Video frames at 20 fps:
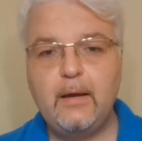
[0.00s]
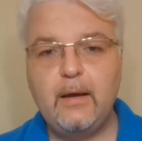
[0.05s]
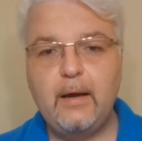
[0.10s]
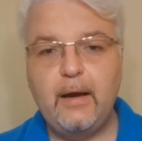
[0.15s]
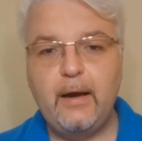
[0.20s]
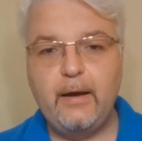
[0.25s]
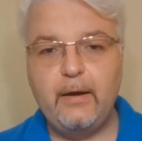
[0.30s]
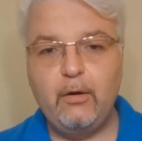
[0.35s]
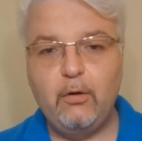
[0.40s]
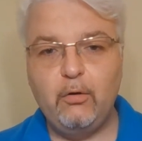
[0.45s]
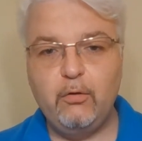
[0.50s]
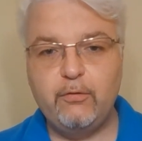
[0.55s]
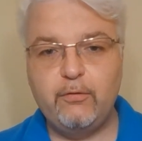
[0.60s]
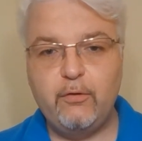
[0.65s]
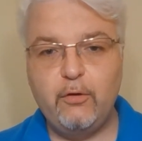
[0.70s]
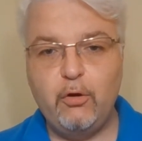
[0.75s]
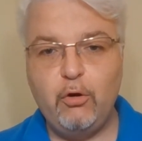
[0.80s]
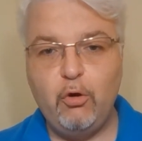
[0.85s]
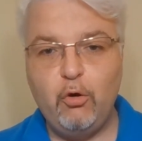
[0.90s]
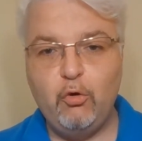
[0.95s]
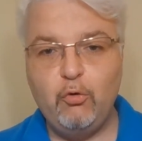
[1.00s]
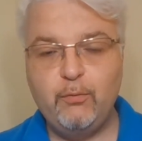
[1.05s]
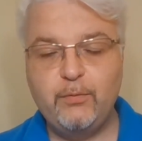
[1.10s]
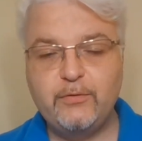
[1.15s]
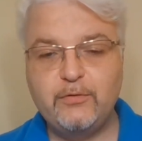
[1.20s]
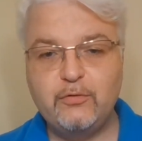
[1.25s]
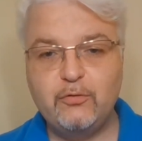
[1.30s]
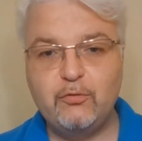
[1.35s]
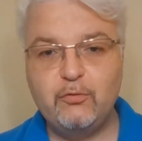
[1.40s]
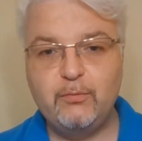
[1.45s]
I also
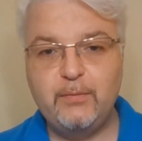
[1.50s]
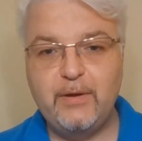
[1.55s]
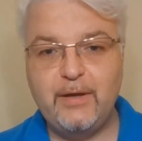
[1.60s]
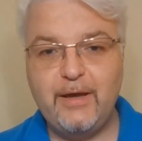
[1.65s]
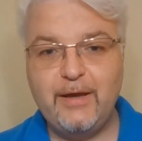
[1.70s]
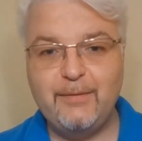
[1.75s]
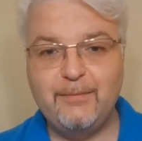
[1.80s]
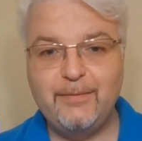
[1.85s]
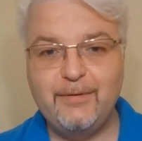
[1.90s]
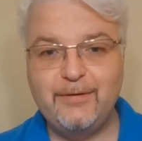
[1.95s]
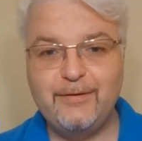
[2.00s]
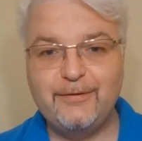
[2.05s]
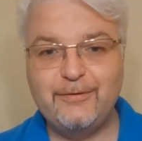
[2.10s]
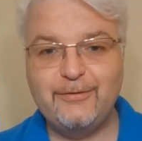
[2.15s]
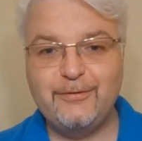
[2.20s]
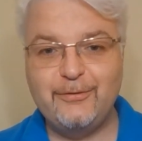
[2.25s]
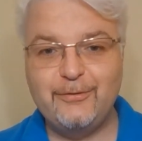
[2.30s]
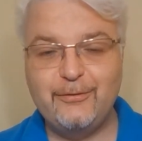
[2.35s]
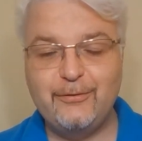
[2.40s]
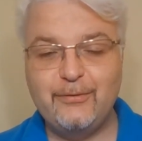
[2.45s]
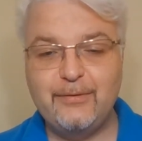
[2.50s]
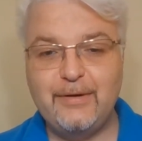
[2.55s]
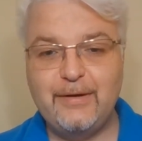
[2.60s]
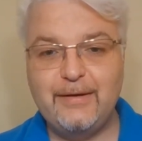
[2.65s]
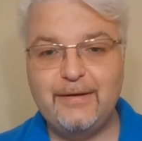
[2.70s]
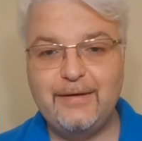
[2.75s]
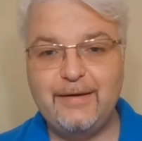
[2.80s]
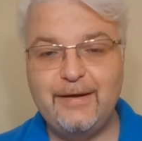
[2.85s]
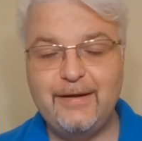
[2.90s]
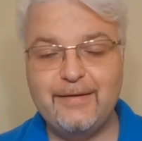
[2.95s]
hope to be able to
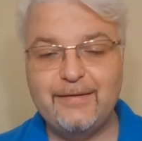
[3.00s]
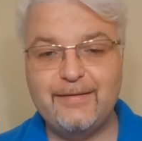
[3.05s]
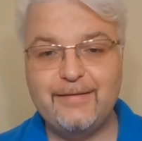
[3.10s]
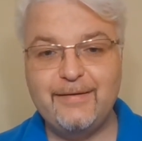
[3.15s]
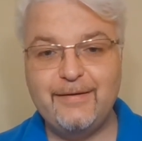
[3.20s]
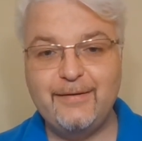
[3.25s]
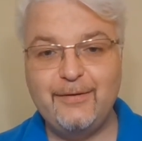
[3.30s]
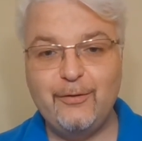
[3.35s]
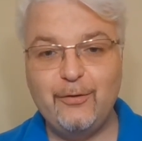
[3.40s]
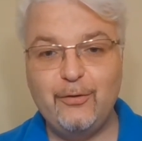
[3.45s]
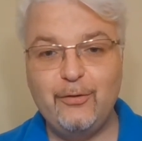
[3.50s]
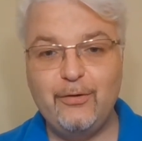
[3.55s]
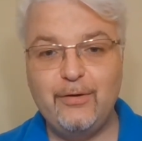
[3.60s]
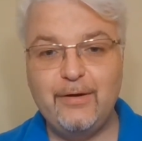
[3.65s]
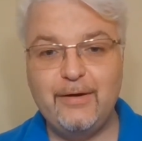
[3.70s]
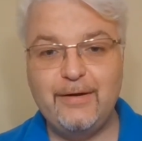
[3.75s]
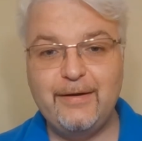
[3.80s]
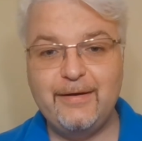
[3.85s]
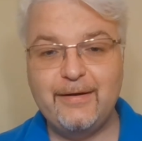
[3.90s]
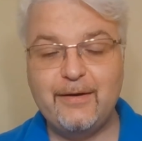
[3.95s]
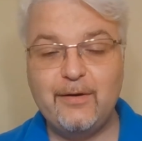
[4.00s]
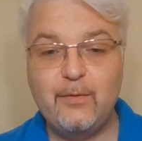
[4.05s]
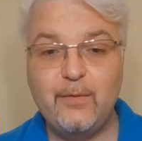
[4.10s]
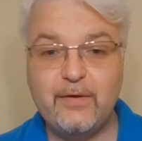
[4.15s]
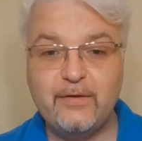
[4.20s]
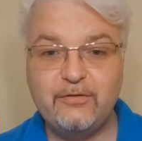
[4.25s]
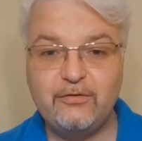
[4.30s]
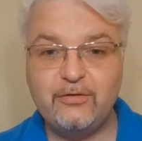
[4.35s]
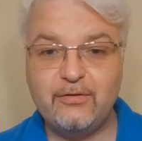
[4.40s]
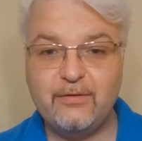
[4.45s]
answer your
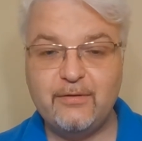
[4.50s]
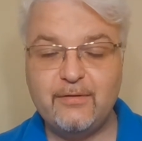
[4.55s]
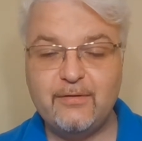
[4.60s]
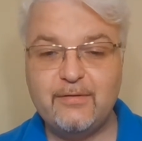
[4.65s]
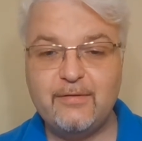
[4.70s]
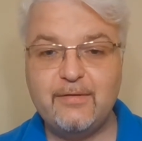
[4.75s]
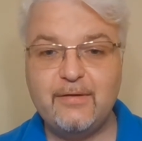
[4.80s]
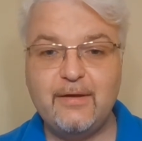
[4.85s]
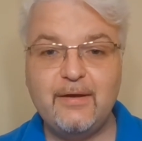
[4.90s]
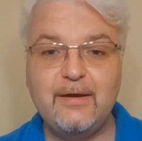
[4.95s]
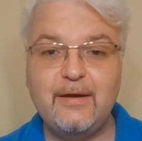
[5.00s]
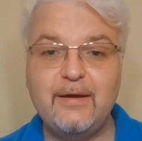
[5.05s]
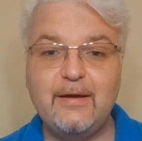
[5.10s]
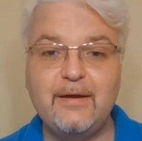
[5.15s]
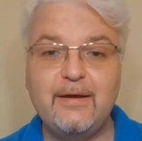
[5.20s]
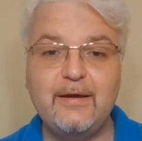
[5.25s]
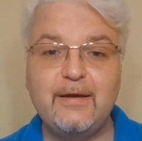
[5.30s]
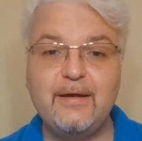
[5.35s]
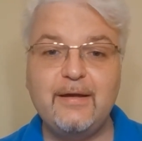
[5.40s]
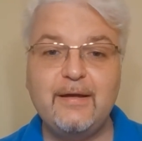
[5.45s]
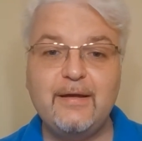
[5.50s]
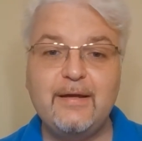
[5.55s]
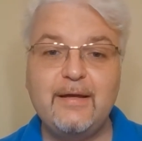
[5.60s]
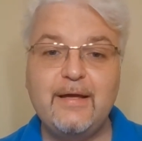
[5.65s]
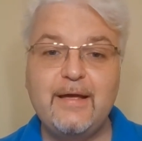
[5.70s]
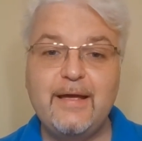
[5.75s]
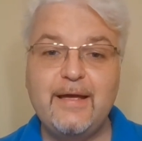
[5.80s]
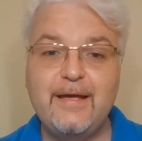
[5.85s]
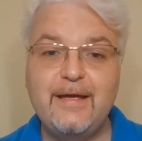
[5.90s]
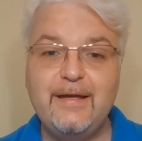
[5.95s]
questions
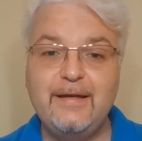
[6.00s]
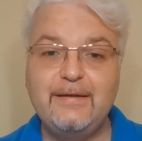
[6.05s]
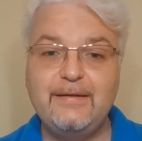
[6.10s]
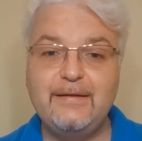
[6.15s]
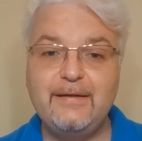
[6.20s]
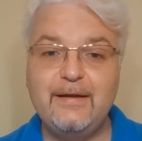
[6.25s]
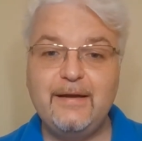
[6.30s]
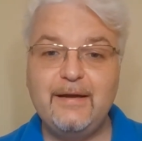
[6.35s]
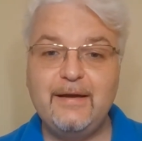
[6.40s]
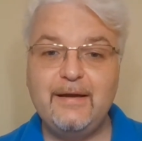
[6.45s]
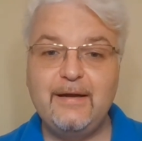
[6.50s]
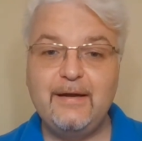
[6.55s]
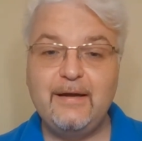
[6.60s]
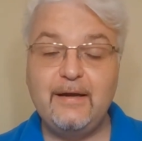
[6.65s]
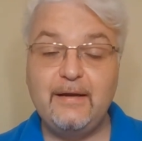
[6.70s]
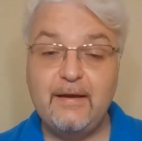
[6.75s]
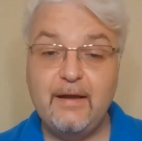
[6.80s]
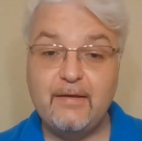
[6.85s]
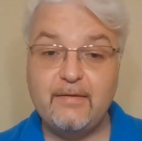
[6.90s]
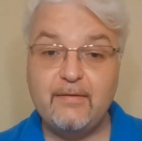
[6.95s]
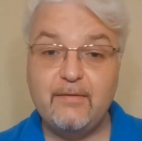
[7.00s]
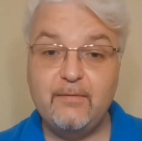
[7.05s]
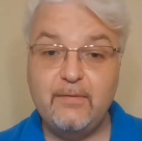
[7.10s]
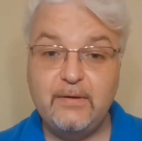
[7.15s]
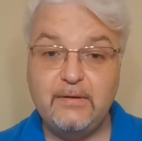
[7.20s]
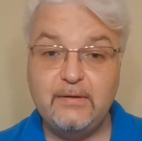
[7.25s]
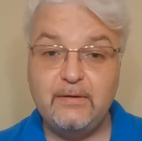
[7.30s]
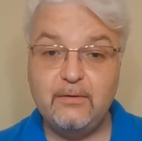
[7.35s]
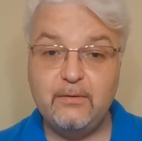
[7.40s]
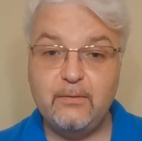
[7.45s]
in another
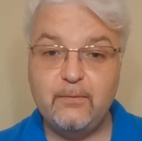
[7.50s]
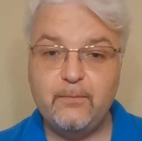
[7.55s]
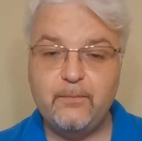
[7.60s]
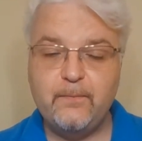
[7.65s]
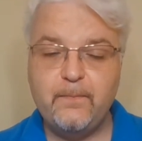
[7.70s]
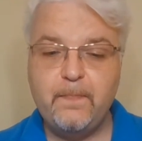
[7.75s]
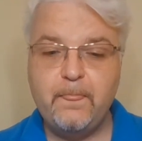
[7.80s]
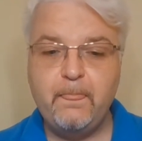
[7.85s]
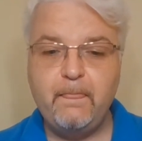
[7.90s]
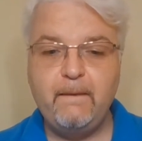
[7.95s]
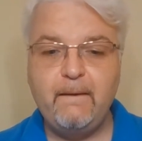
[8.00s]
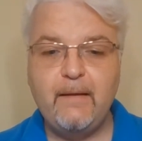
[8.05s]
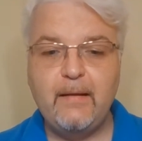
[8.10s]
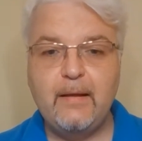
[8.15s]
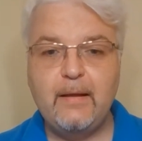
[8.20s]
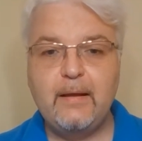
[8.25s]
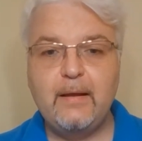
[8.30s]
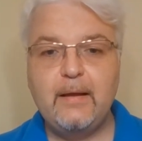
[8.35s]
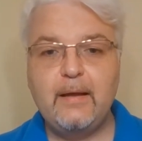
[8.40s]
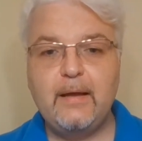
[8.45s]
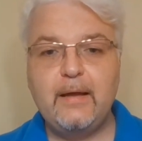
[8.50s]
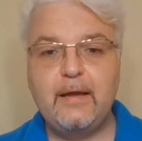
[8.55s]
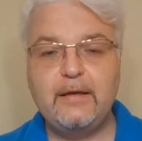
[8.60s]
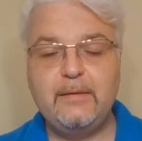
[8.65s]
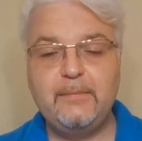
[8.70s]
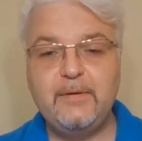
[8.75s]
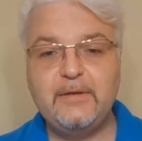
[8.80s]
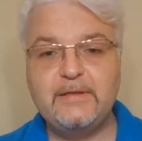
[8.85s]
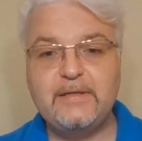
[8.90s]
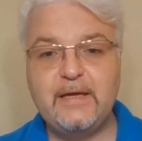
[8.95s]
video. In
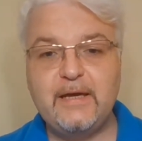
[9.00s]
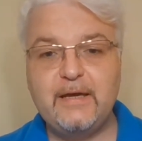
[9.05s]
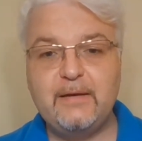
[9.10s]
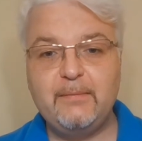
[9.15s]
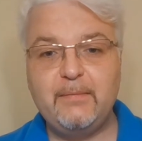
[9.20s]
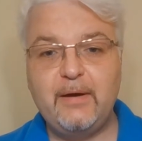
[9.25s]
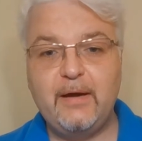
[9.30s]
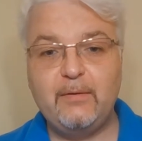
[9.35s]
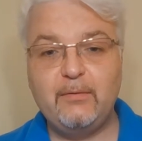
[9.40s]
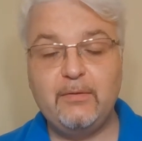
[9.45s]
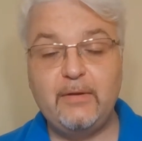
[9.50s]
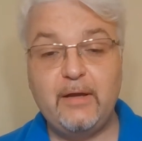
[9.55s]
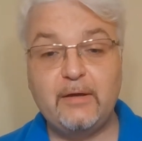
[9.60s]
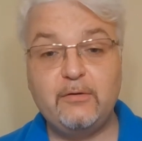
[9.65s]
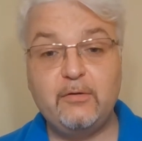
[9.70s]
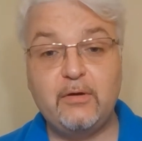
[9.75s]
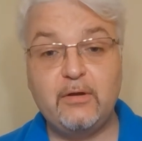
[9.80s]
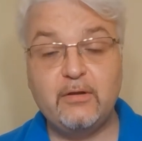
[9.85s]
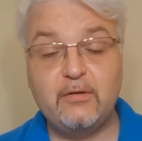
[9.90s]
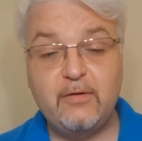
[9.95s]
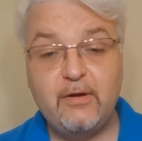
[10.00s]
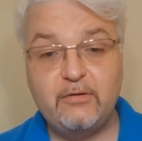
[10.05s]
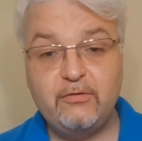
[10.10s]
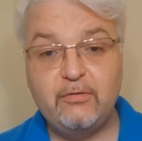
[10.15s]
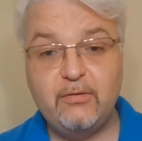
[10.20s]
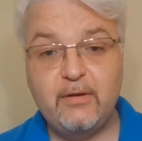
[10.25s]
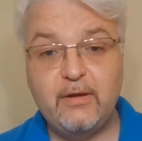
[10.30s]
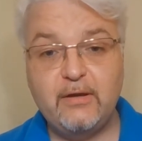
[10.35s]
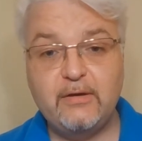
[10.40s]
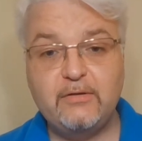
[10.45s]
the meantime, I would like to
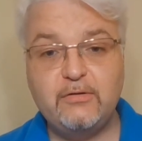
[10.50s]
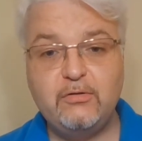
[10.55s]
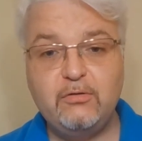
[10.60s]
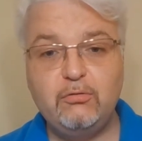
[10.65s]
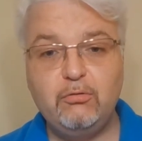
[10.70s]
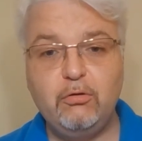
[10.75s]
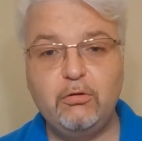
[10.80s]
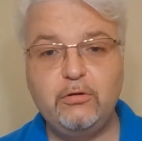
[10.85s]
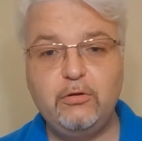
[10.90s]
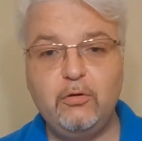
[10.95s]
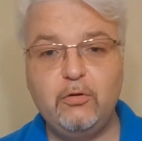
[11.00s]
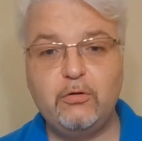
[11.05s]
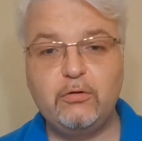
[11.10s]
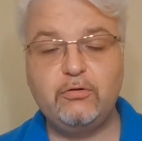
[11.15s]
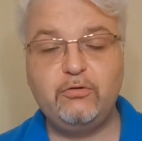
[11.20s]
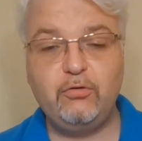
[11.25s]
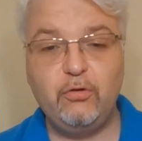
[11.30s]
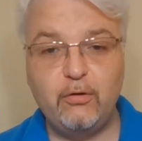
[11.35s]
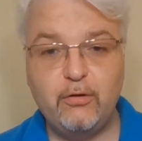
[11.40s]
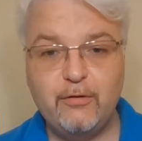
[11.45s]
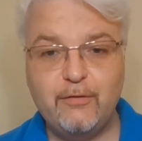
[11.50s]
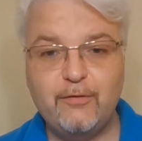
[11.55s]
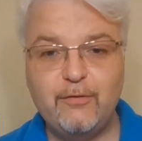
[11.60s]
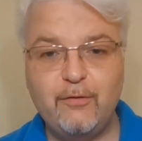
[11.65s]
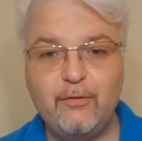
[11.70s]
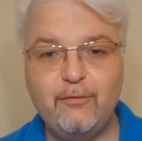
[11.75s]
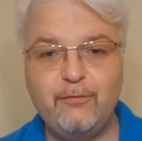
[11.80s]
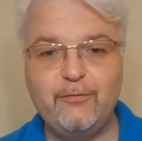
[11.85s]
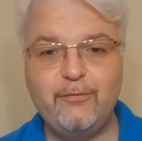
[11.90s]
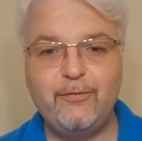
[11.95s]
congratulate you on your choice
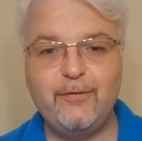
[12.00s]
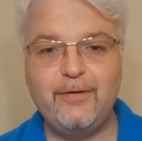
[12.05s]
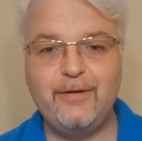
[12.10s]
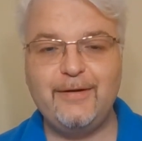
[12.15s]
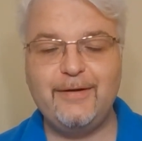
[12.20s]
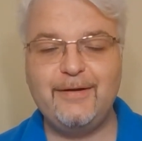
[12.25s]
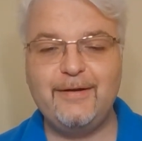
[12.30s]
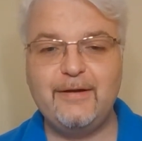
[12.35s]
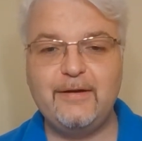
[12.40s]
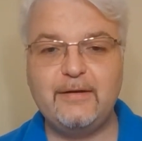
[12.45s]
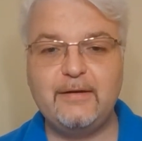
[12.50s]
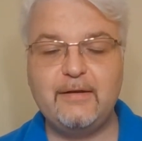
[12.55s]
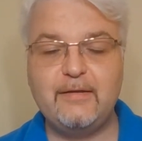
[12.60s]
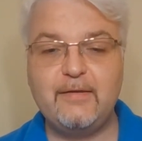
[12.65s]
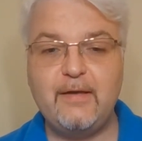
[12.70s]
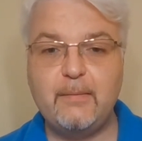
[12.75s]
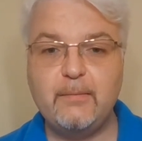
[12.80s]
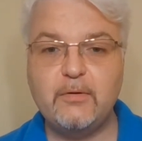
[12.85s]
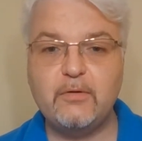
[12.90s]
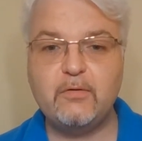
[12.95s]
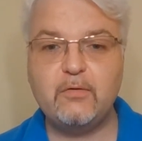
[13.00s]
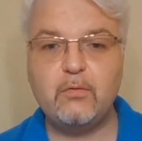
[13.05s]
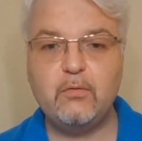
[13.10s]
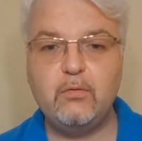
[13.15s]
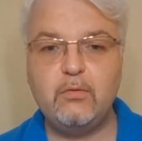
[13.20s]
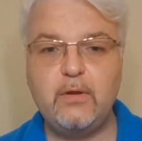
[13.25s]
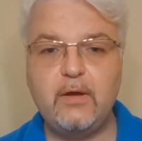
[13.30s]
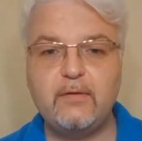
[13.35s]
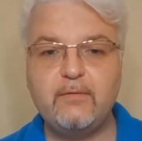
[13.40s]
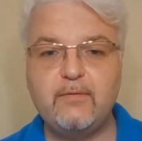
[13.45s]
of the summer
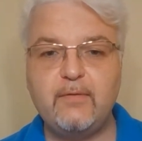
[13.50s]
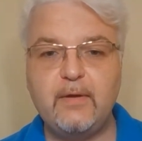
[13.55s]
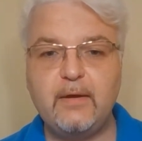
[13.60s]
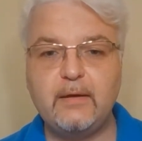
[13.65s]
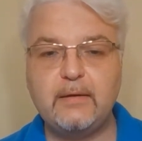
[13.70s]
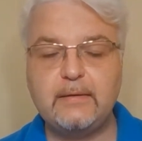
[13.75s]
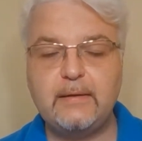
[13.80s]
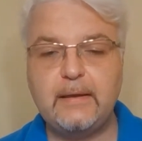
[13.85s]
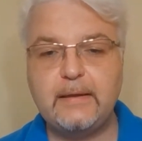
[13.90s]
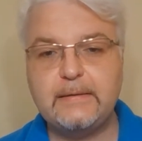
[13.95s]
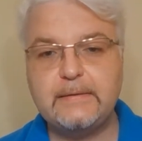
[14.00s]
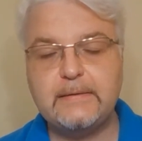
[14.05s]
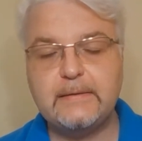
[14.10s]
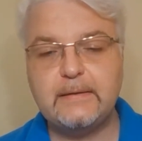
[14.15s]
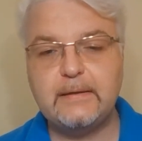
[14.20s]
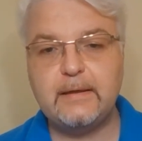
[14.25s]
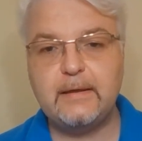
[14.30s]
school. I think that